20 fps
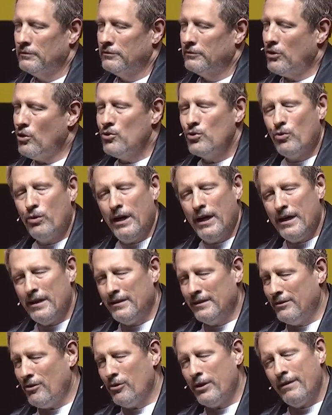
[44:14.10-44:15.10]
Don't
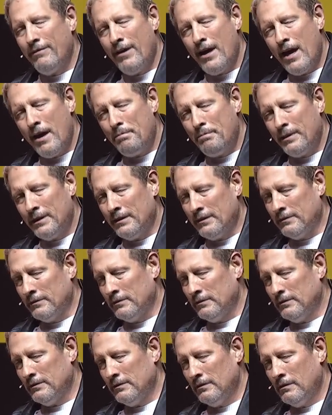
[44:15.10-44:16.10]
quit. Don't give up.
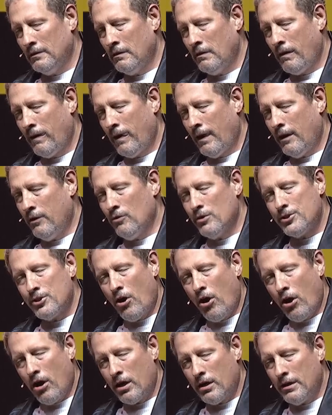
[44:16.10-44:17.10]
I know it's
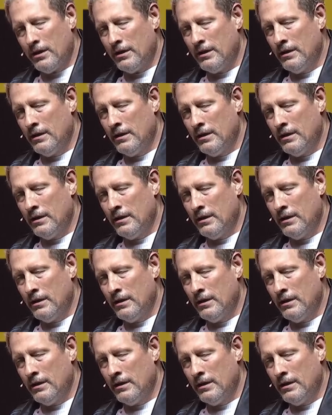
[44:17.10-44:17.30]
hard.